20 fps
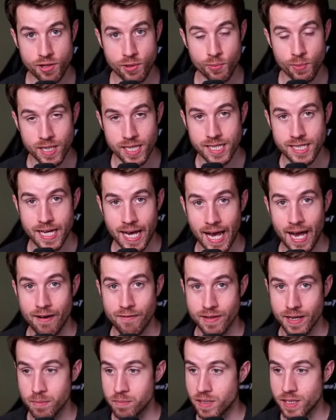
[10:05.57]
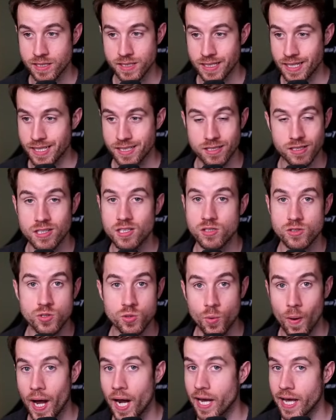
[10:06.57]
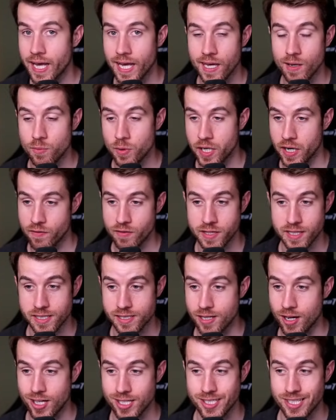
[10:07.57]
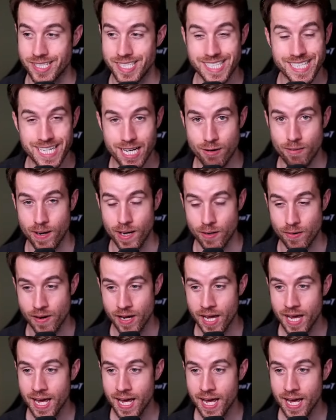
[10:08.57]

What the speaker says: We need to have that because it gets a little too out of hand when everything's costing 0.